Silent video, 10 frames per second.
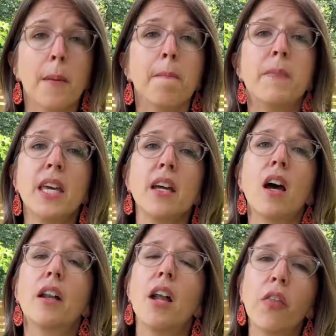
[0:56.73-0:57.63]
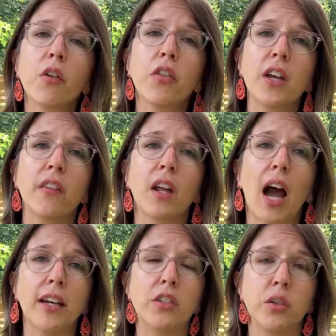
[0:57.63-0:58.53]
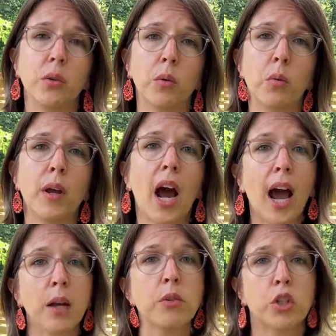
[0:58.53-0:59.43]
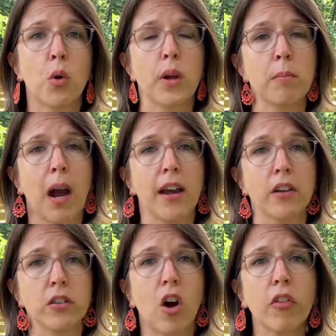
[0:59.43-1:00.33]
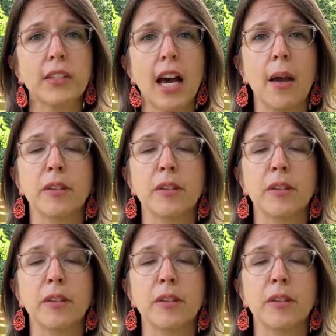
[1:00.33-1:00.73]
Then another thing that I do when I was showing buyers all the time